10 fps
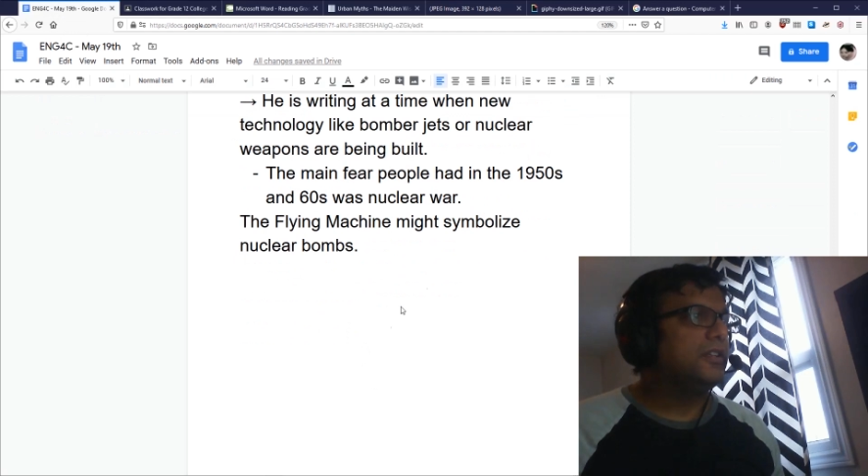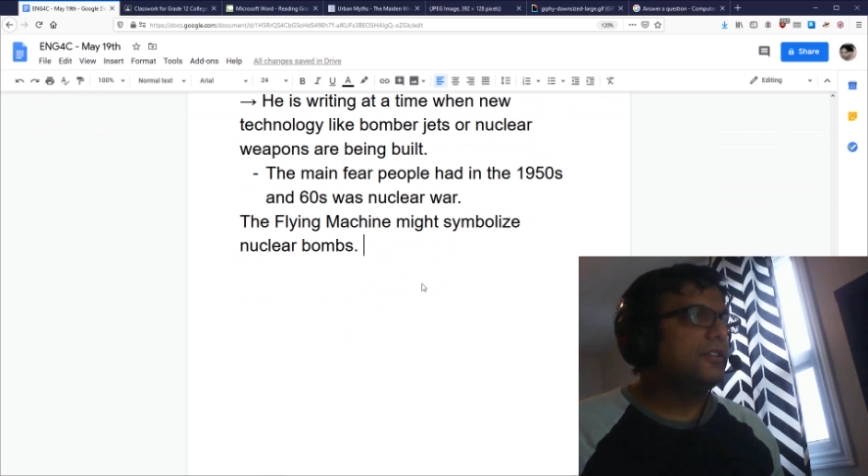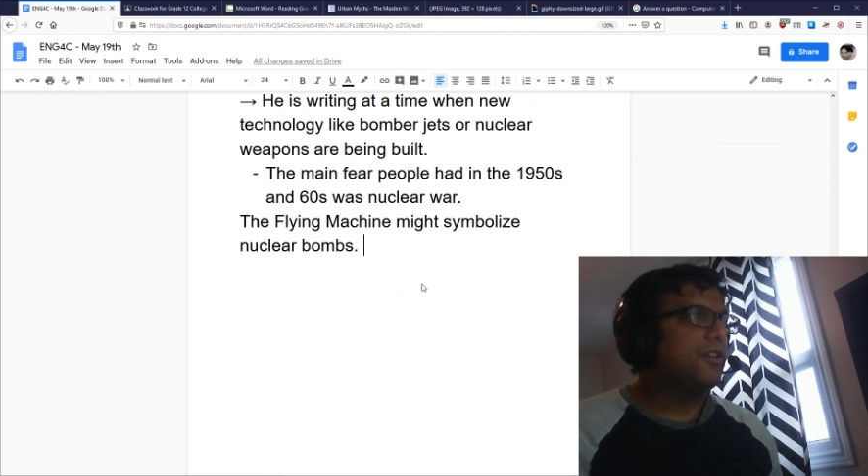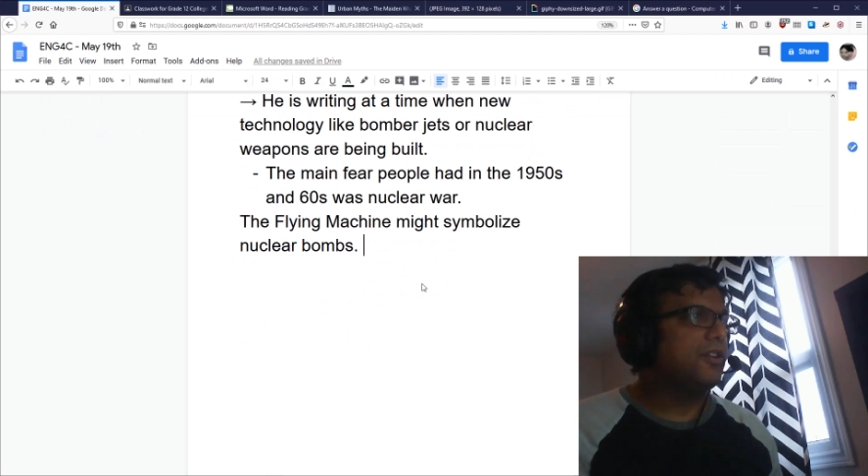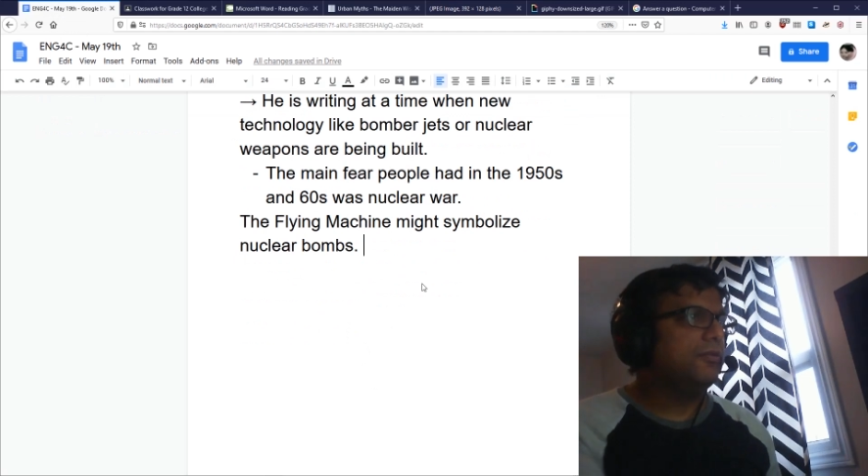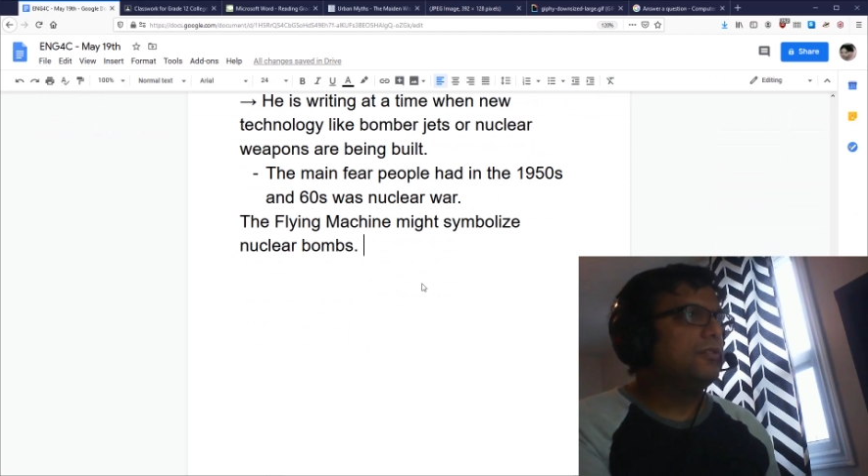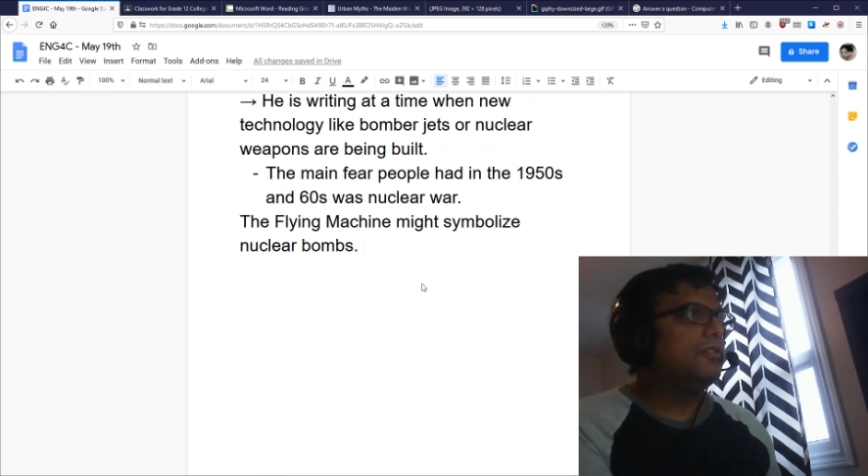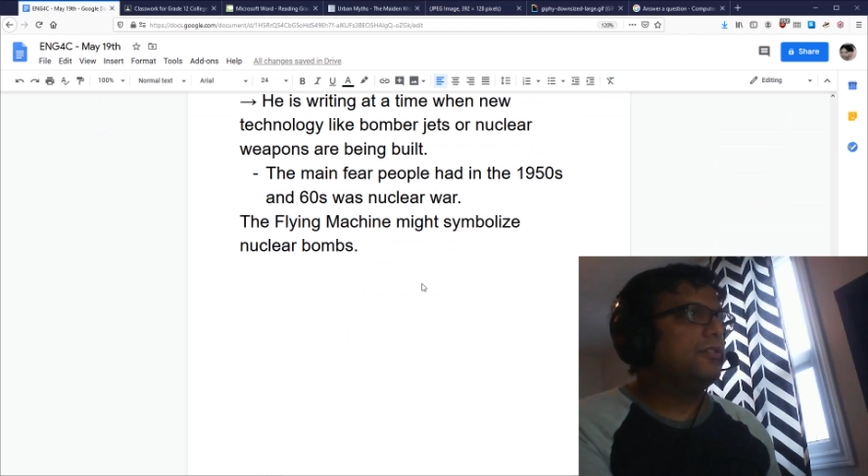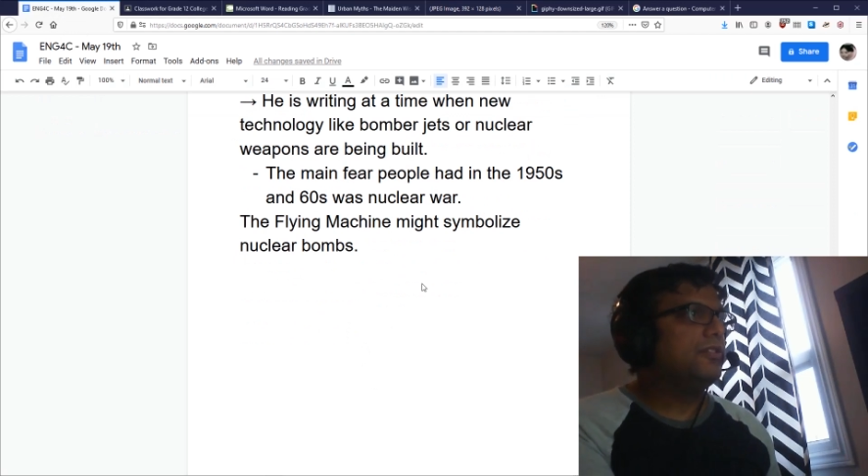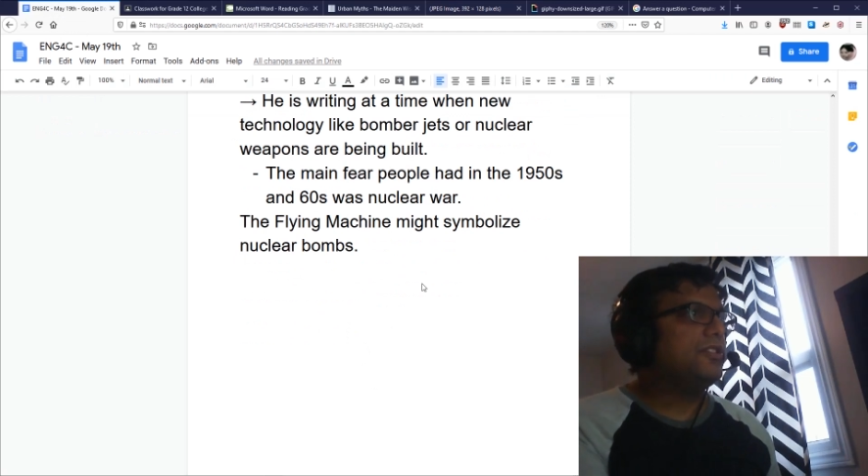So
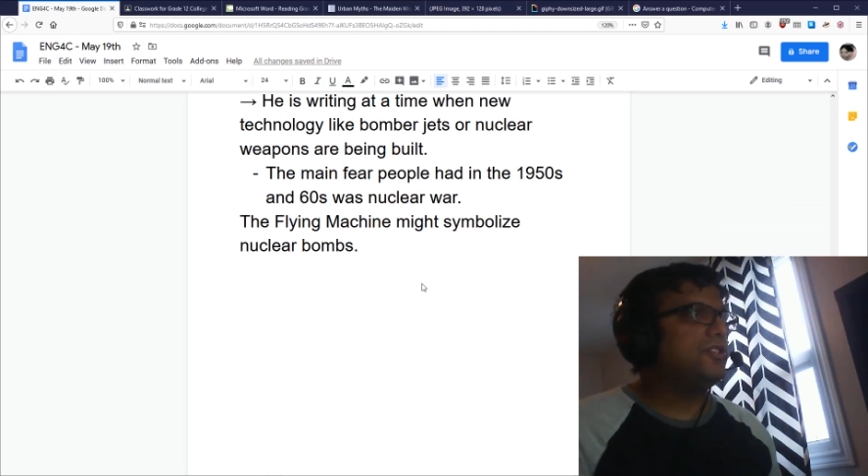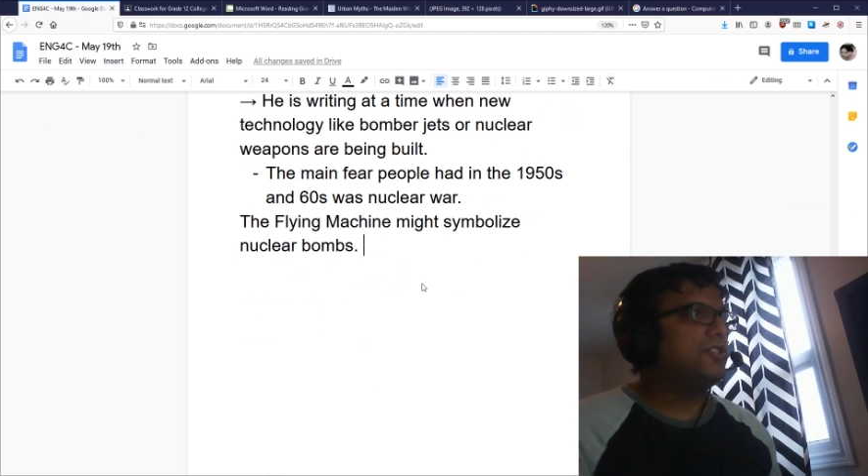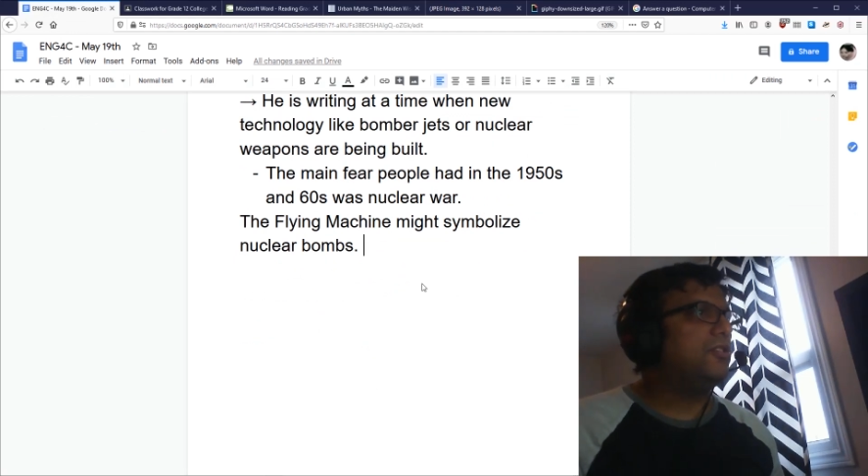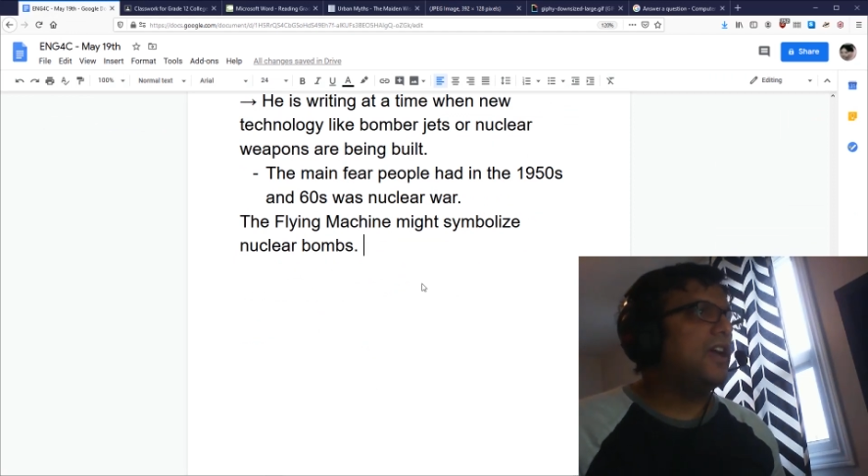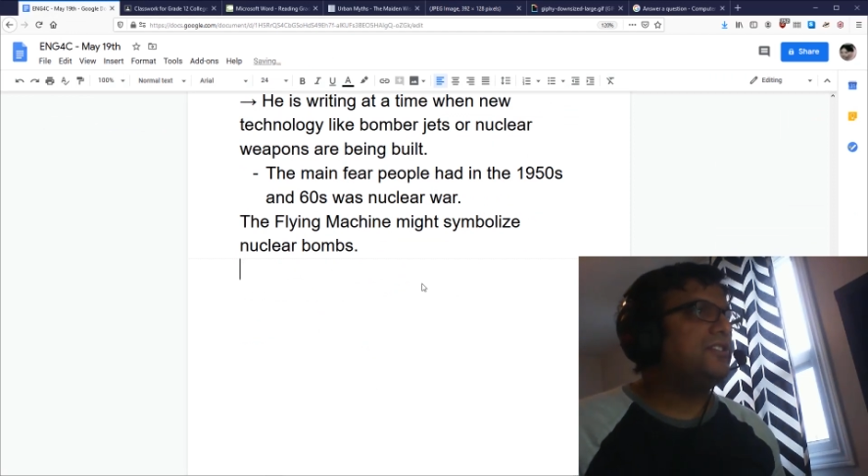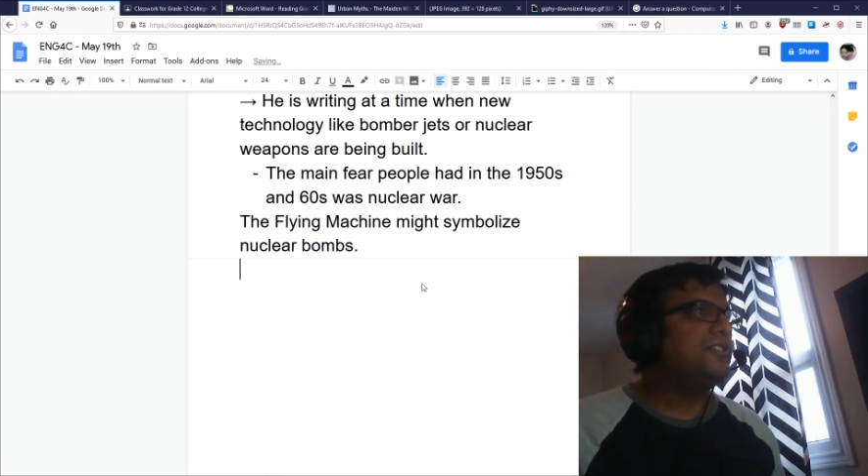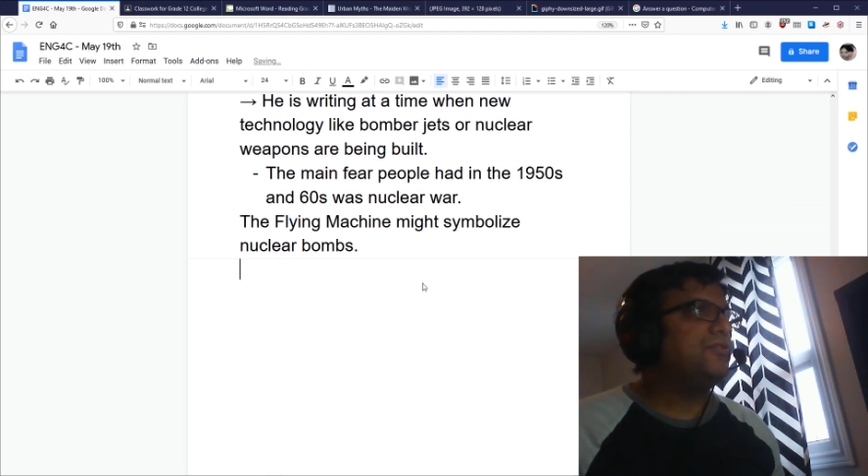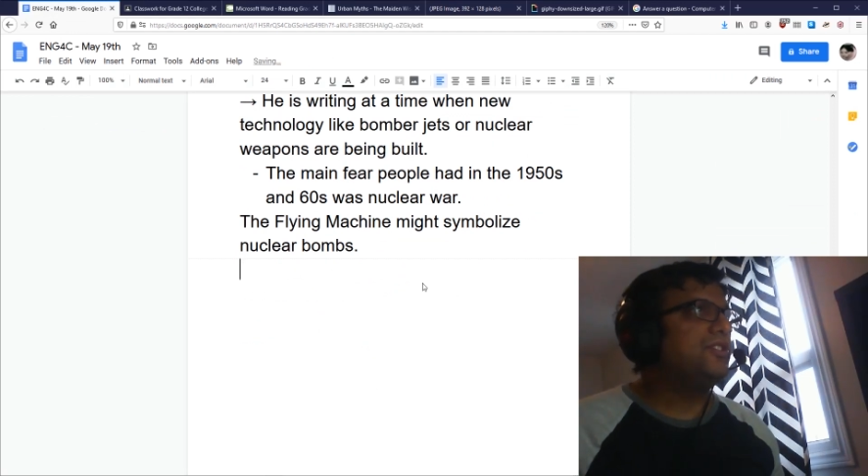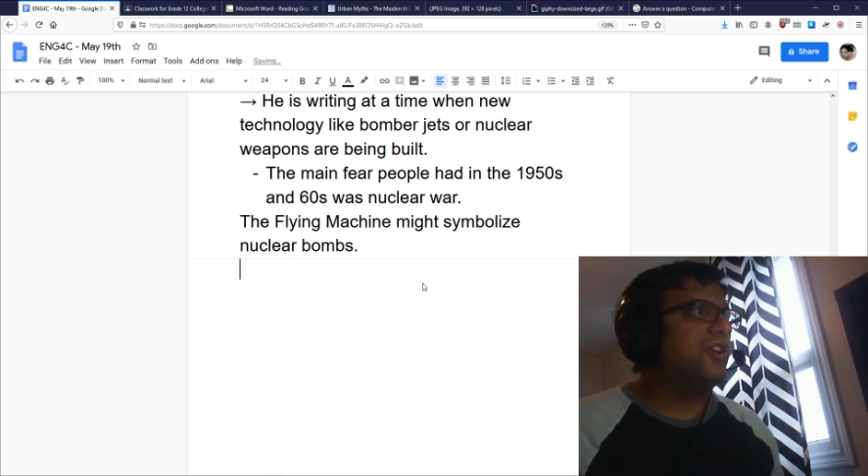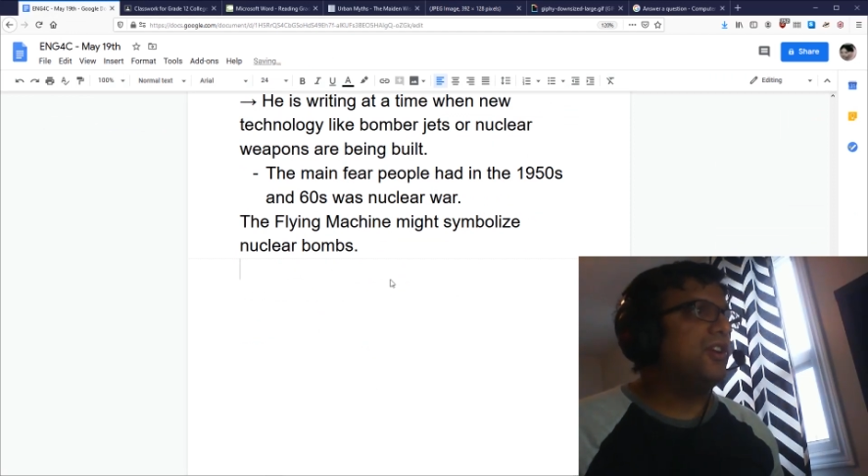this you'll answer
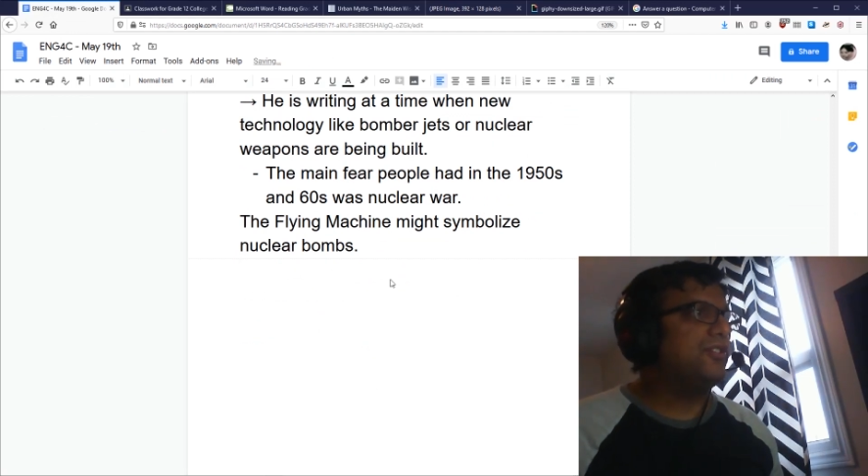this